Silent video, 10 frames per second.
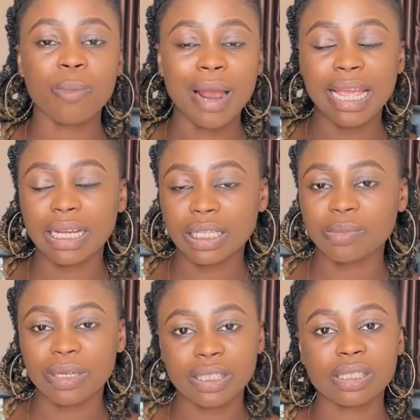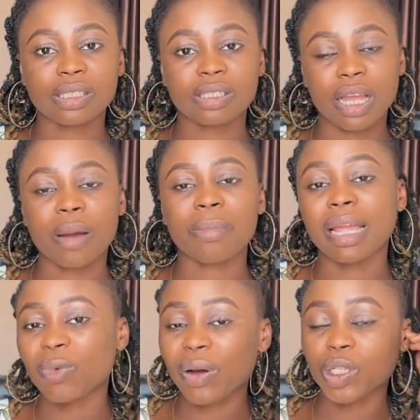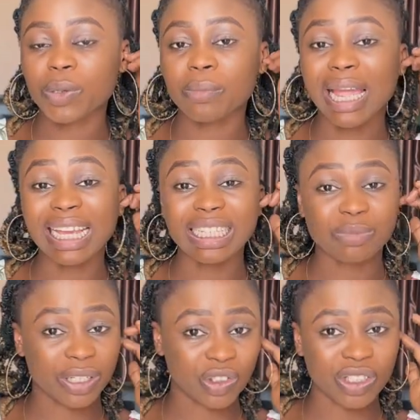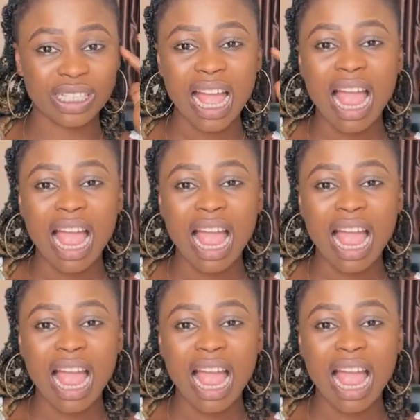my engagement yeah my when i was making my engagement dress